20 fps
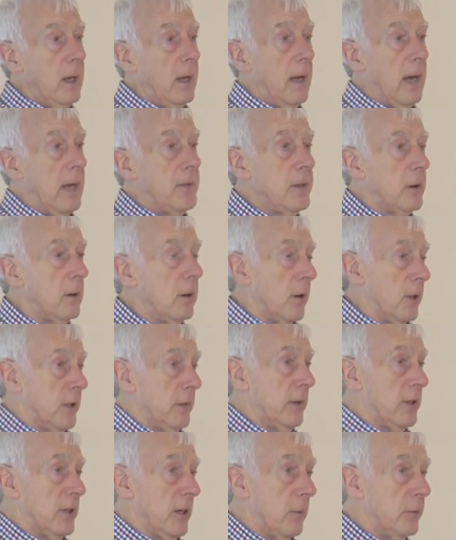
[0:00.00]
And there are lots
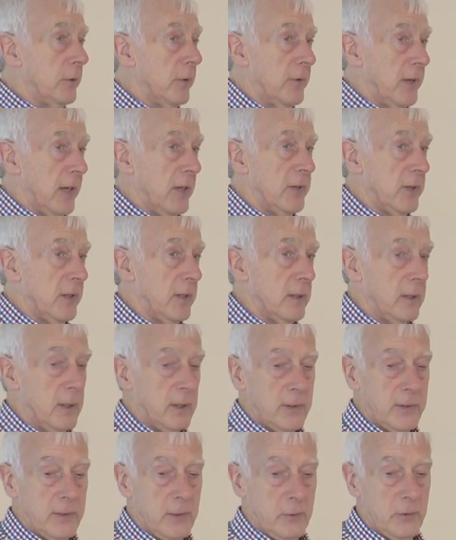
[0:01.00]
of examples of this
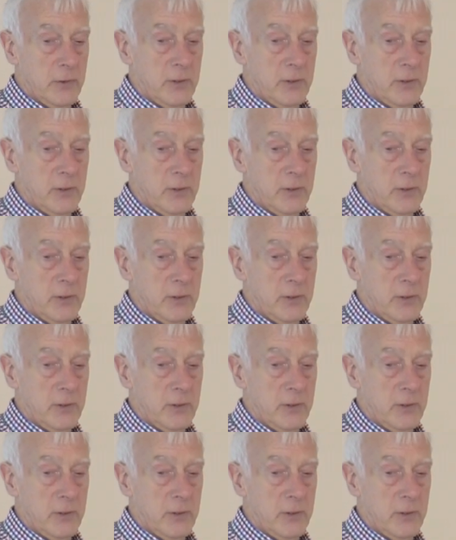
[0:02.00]
in the social